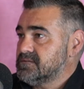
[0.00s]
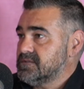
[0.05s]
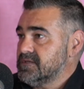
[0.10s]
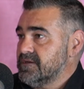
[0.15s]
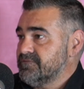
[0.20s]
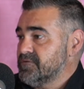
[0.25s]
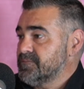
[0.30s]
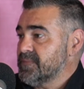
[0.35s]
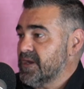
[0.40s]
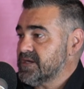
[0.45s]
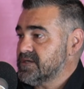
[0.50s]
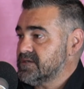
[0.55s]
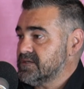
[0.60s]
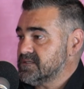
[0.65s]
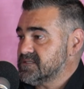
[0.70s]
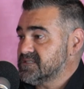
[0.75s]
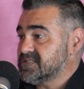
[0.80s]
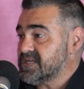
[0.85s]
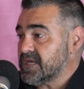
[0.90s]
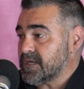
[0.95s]
the
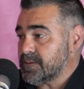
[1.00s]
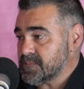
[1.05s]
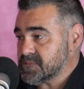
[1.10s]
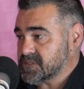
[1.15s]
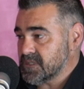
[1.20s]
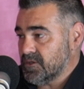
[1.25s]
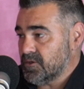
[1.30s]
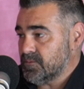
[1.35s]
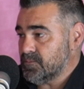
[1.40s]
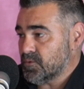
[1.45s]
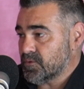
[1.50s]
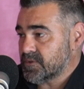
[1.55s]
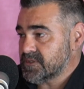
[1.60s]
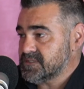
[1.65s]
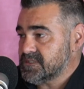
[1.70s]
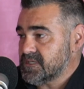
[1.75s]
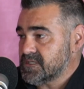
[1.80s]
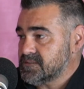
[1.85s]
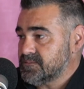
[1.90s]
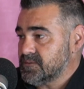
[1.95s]
information seems a lot more
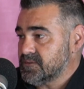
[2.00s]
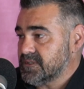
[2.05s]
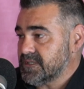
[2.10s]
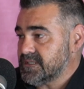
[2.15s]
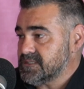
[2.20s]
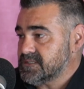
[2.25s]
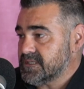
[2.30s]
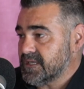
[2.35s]
accessible these